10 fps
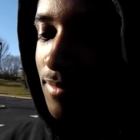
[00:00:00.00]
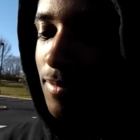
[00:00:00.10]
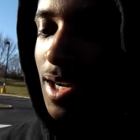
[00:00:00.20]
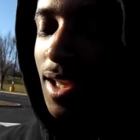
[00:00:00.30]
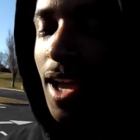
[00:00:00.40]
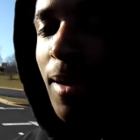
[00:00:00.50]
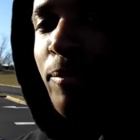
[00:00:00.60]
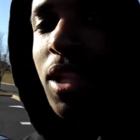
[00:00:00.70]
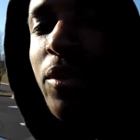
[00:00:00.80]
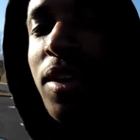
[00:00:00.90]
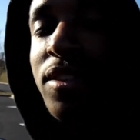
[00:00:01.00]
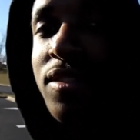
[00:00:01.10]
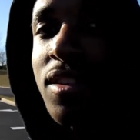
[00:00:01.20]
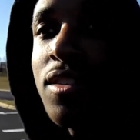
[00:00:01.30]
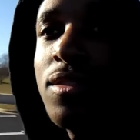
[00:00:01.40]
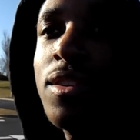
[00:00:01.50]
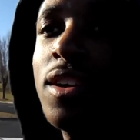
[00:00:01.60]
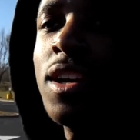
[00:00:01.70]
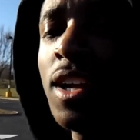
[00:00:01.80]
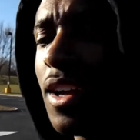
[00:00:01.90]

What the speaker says: about to have blowouts galore,